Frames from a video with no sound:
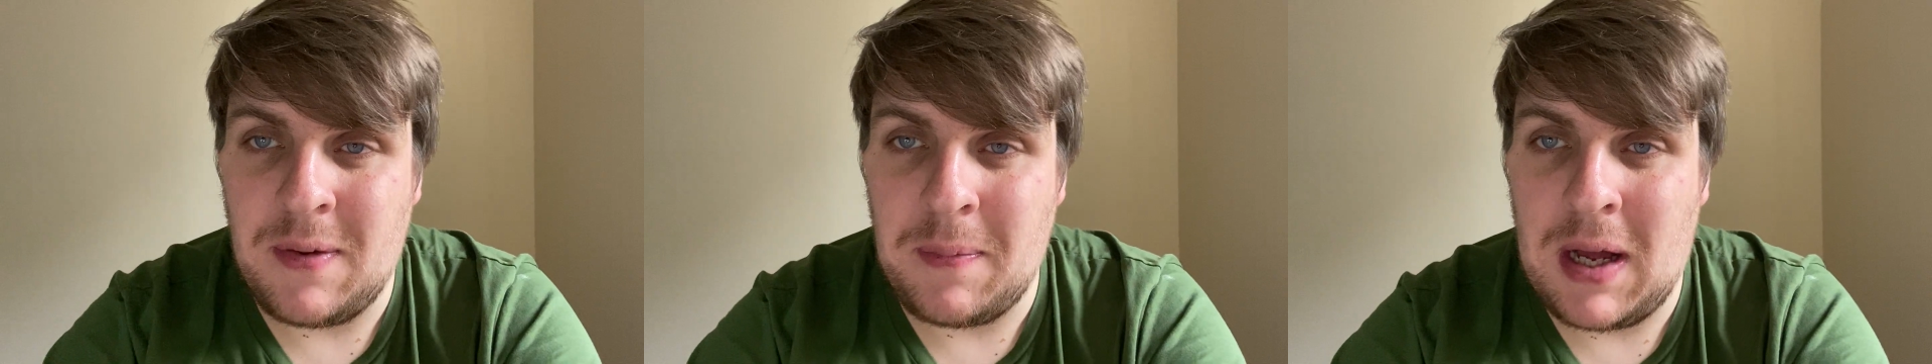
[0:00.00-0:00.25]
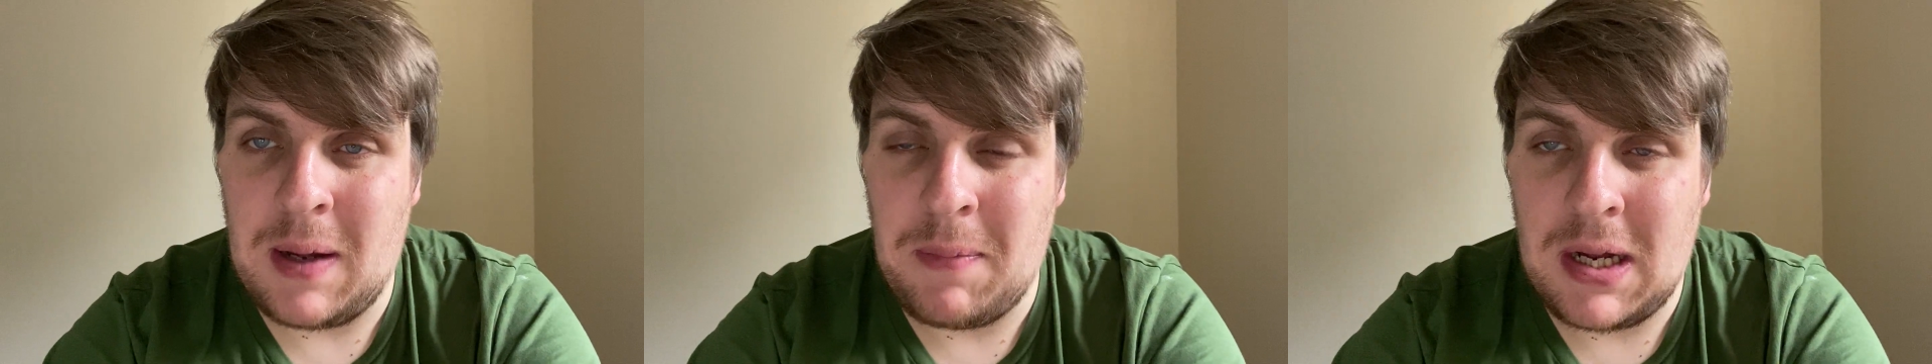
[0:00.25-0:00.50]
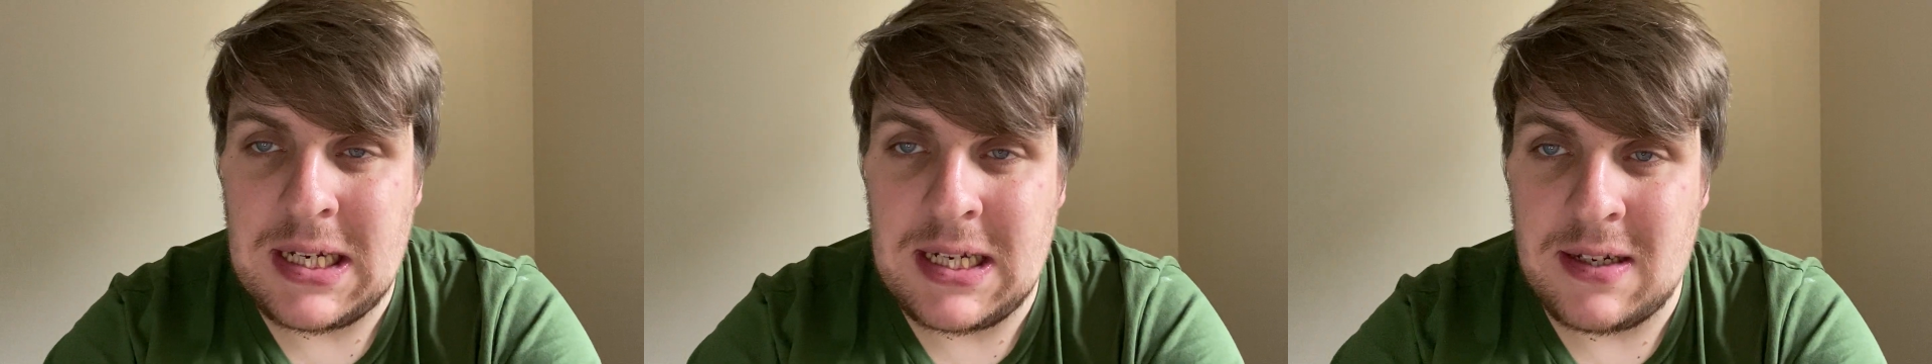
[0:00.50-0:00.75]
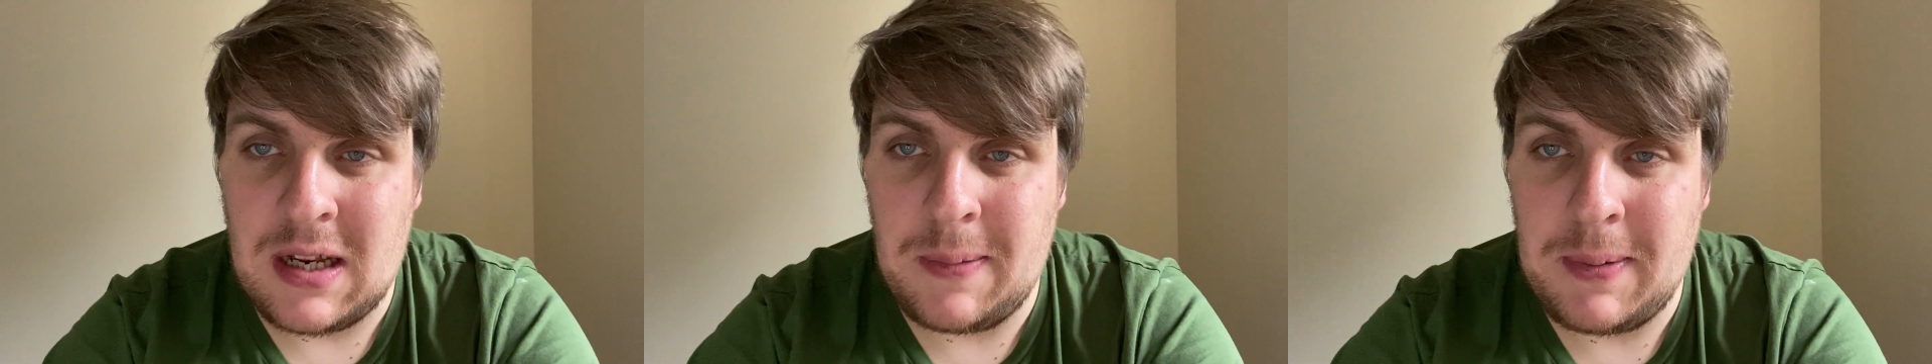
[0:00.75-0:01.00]
amount of money
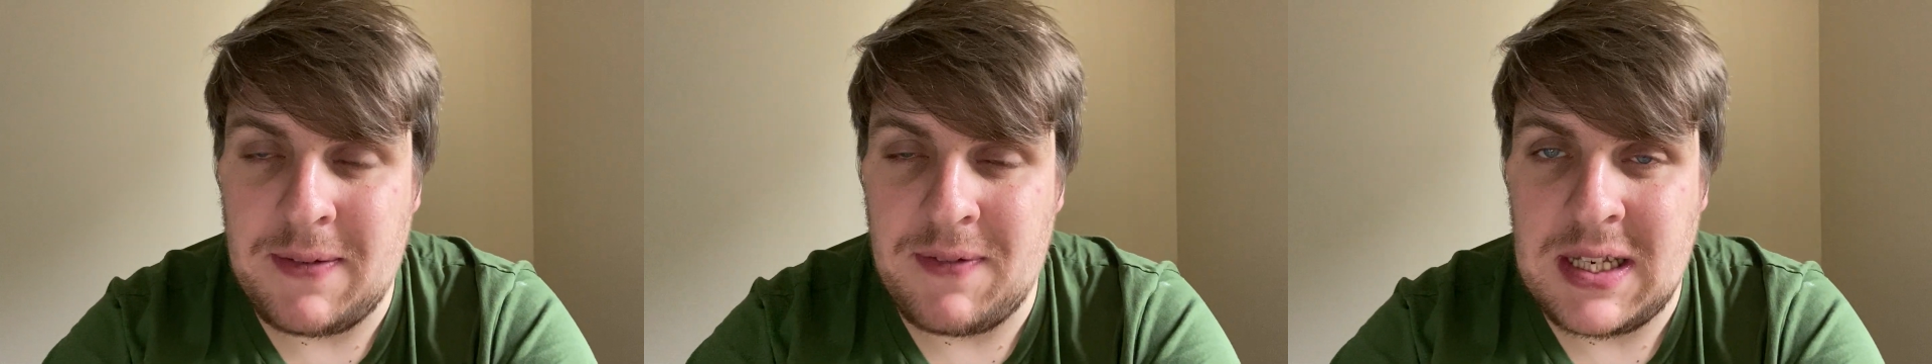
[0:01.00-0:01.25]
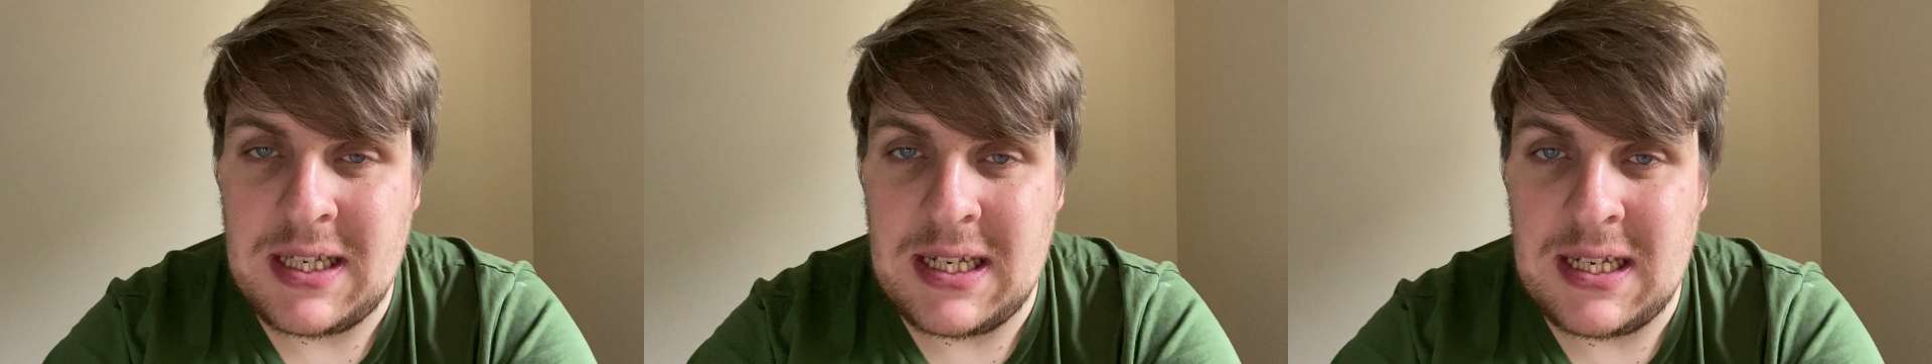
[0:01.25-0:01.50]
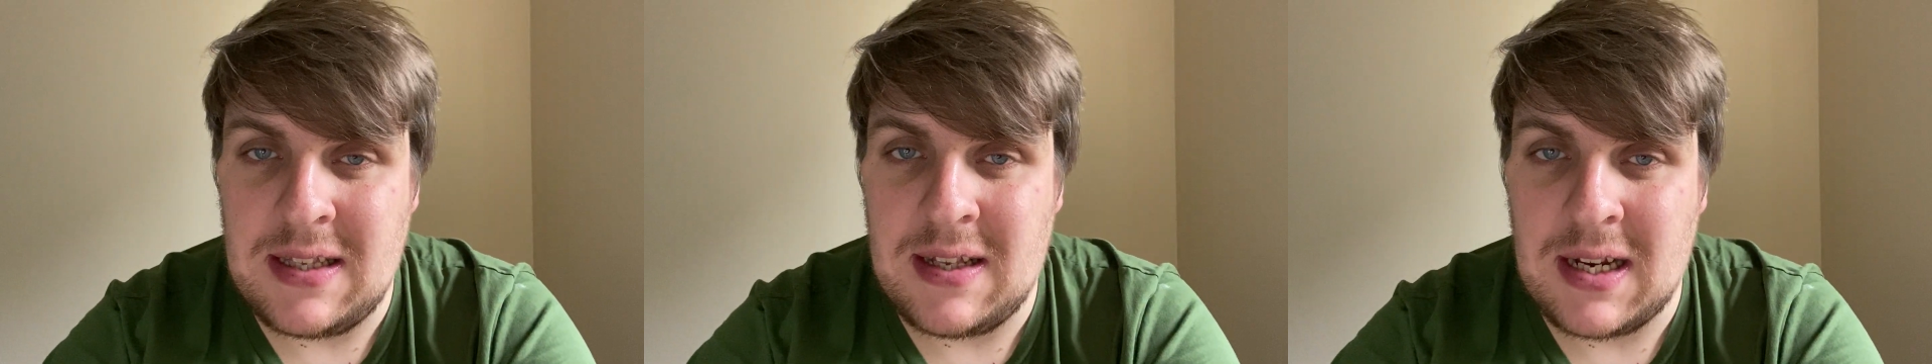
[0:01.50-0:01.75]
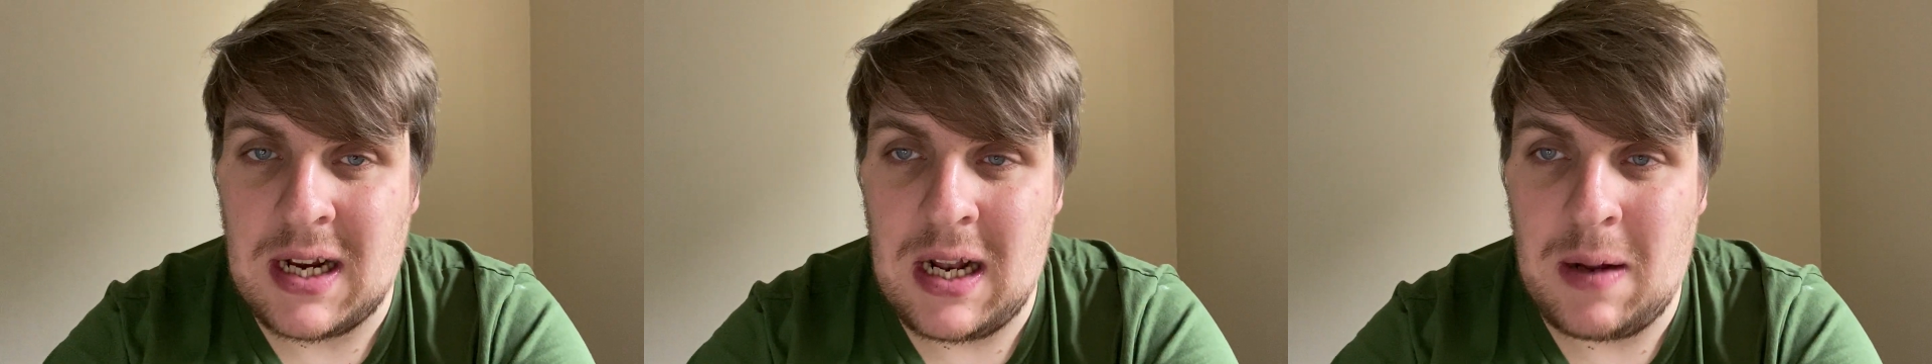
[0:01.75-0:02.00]
is going to be invested into
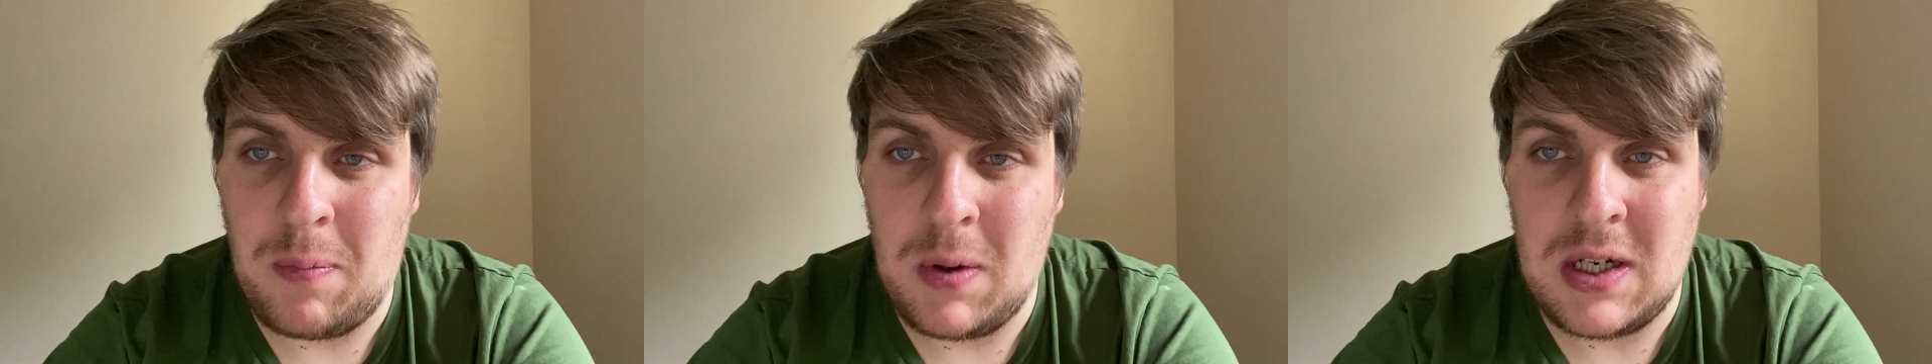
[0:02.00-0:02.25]
the club,